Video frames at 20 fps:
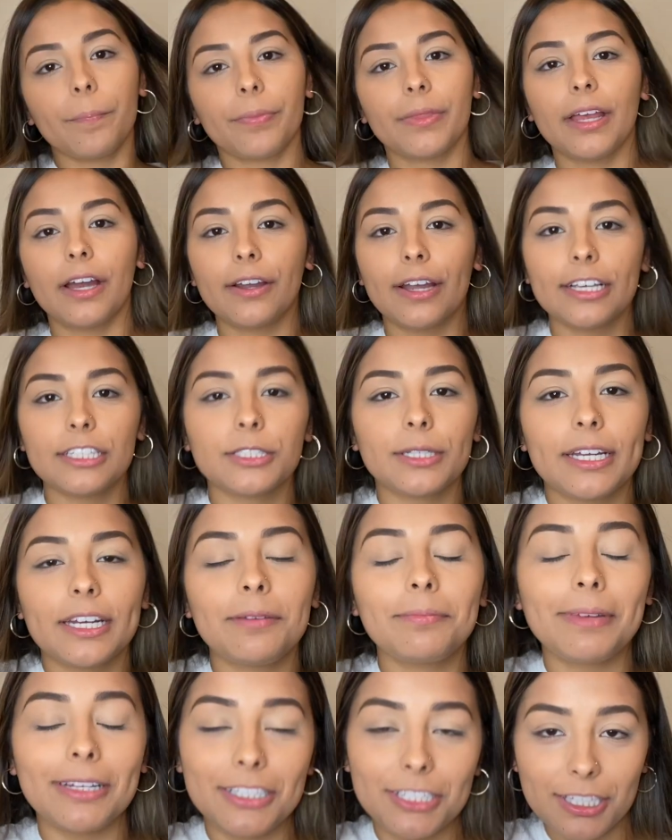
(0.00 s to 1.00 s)
Okay, so I
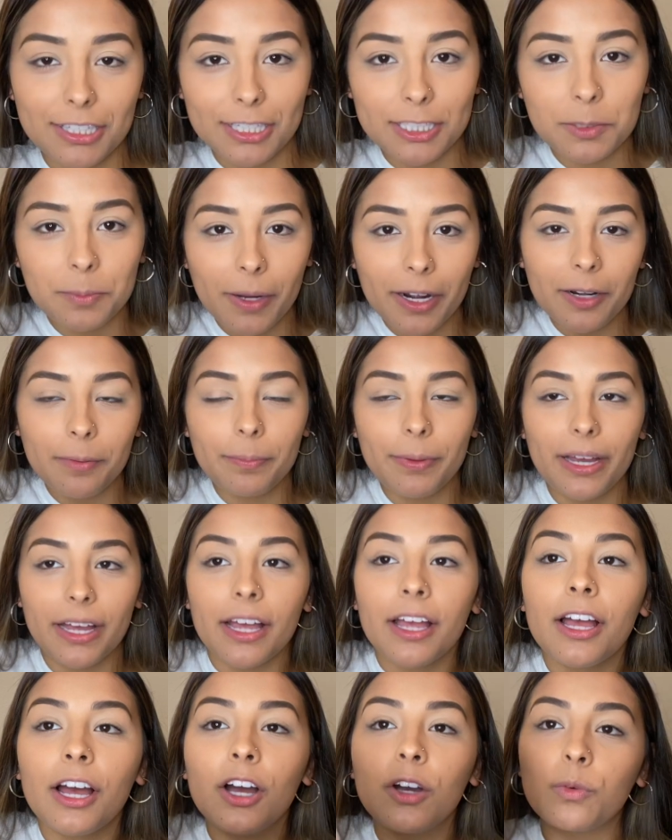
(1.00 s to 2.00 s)
didn't mention this part,
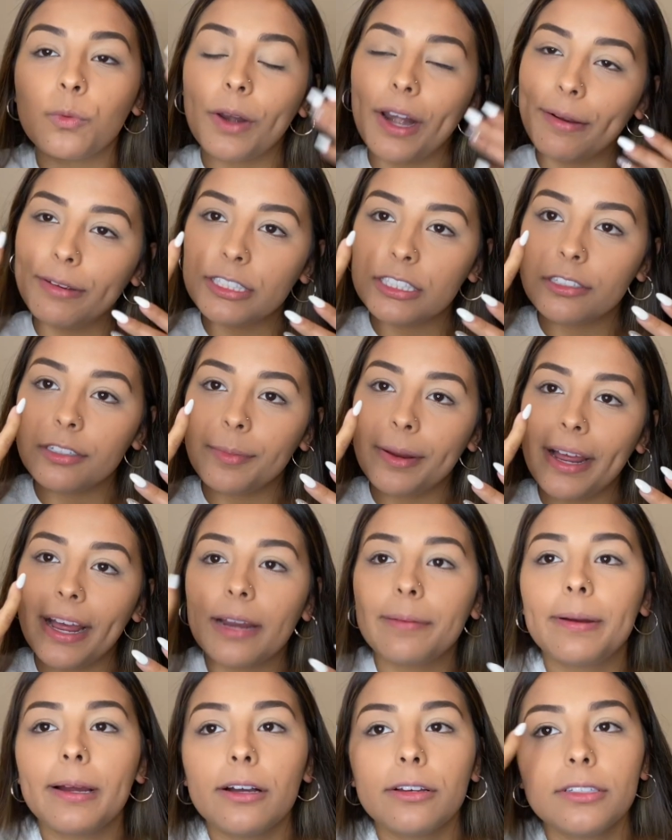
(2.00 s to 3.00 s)
but when I was doing my
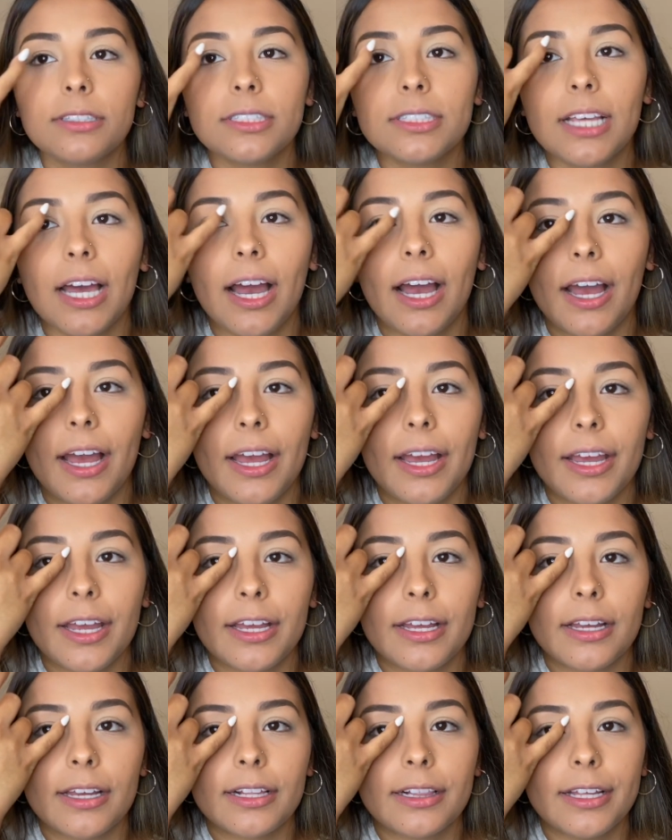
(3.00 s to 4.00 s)
eyebrows,
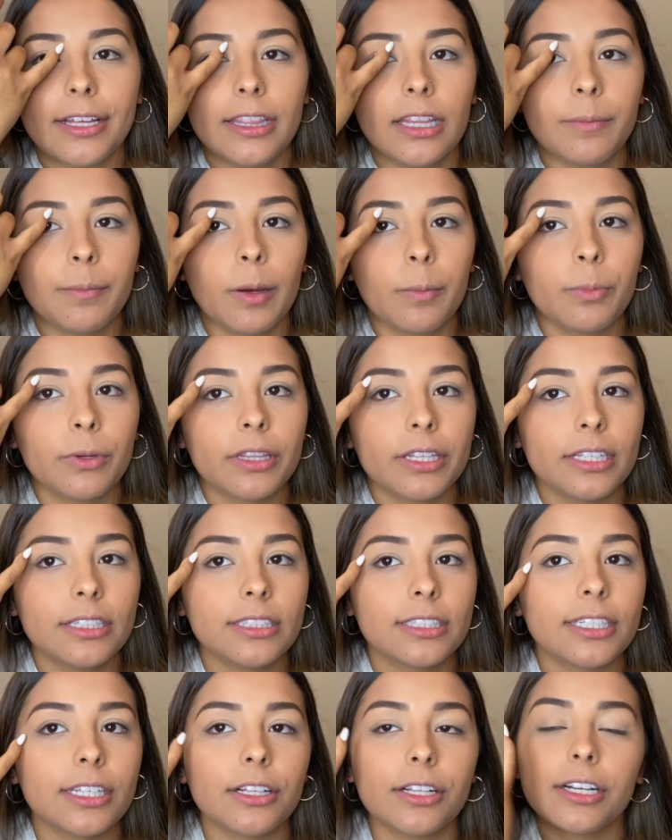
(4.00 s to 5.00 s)
I cleaned them up with
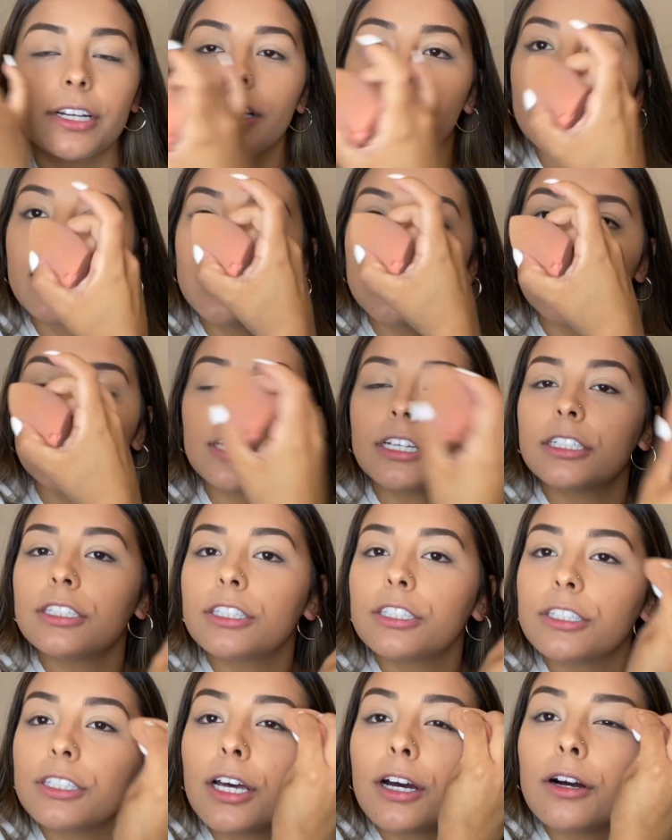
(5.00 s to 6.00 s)
concealer.
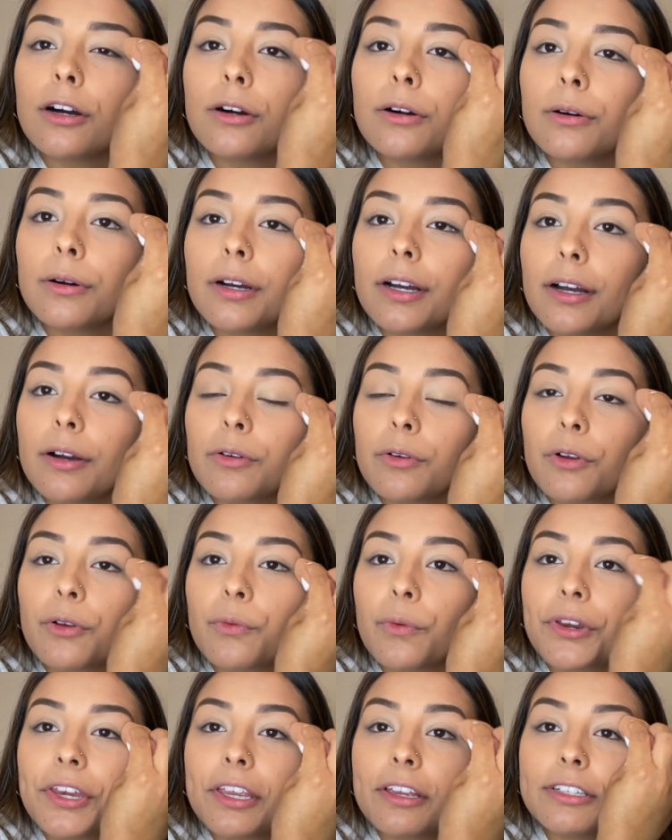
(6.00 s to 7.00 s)
So
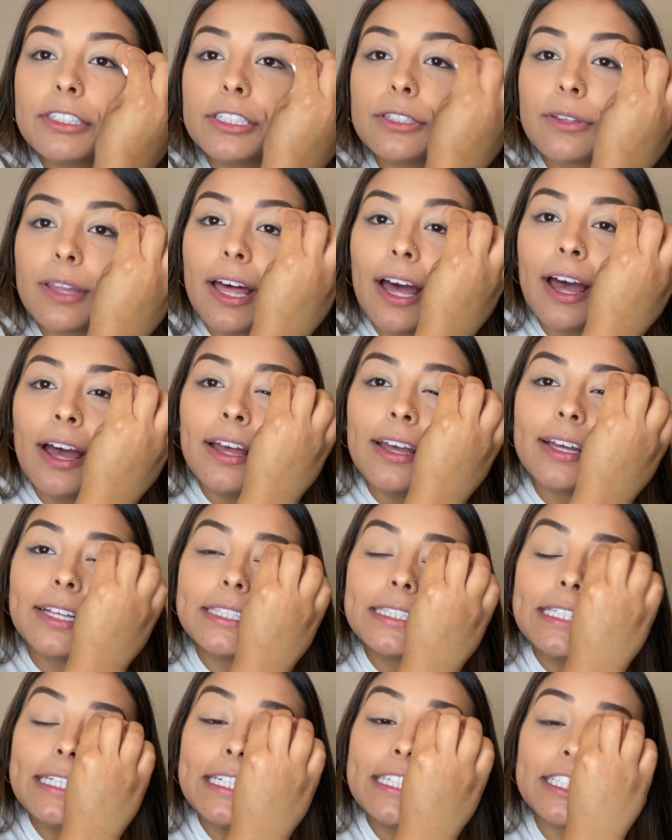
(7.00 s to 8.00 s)
when you do that,
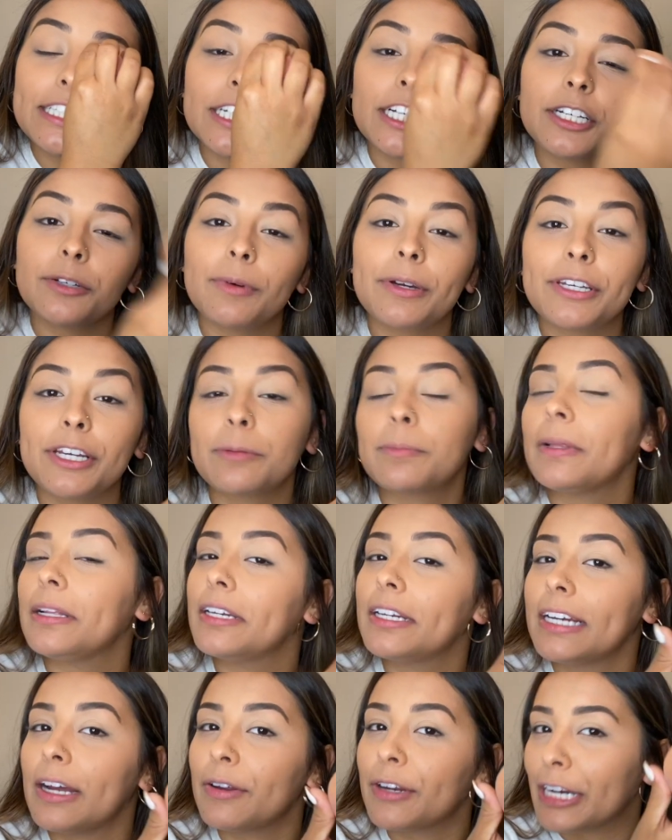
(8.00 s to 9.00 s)
it's easier when you're
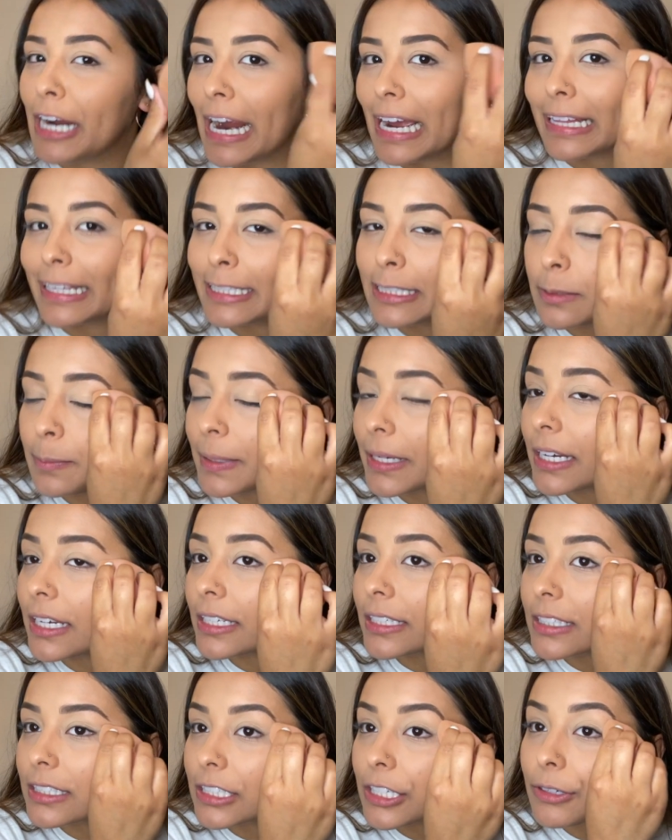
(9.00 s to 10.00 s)
blending out your eyelids
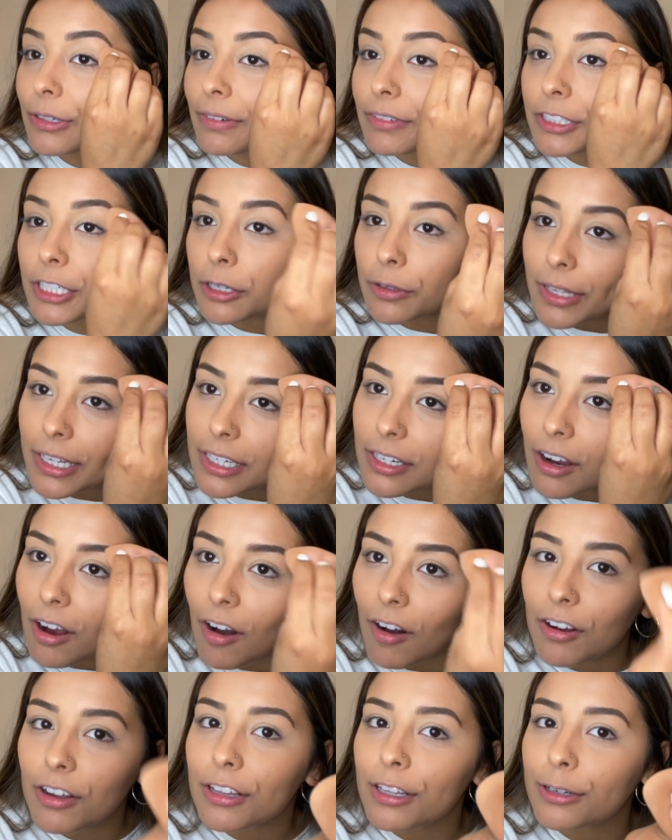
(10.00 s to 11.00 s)
because you don't have to go like
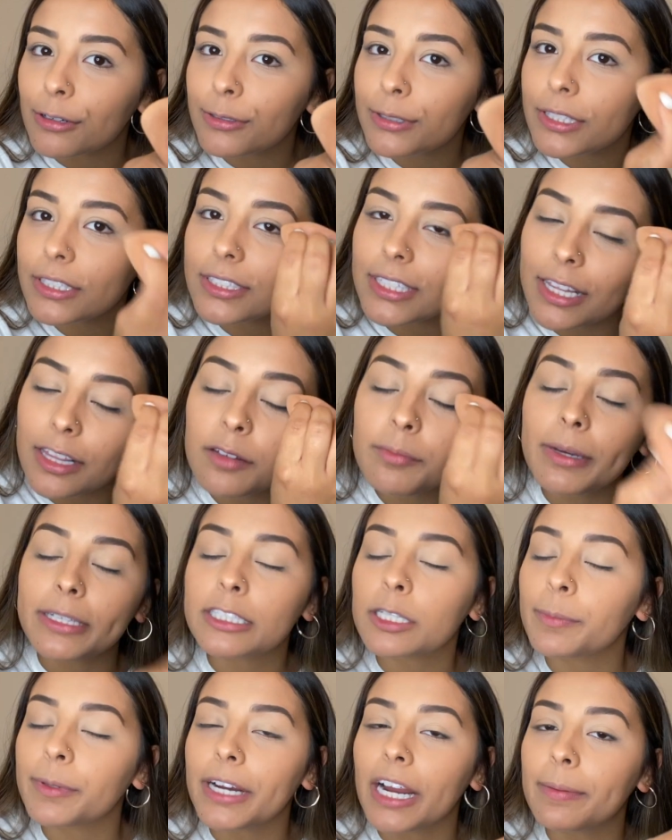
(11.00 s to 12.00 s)
all close and then
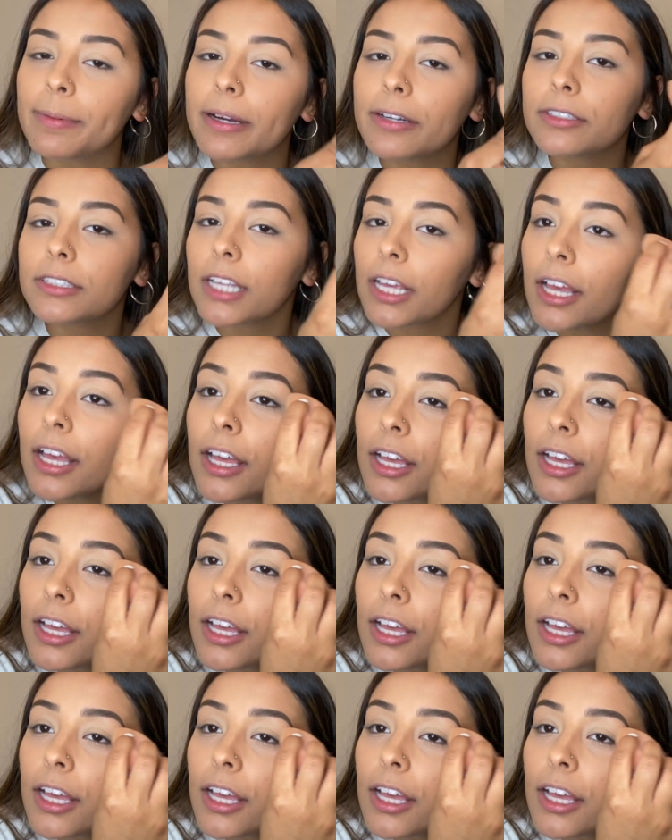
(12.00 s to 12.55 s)
mess up your eyebrows.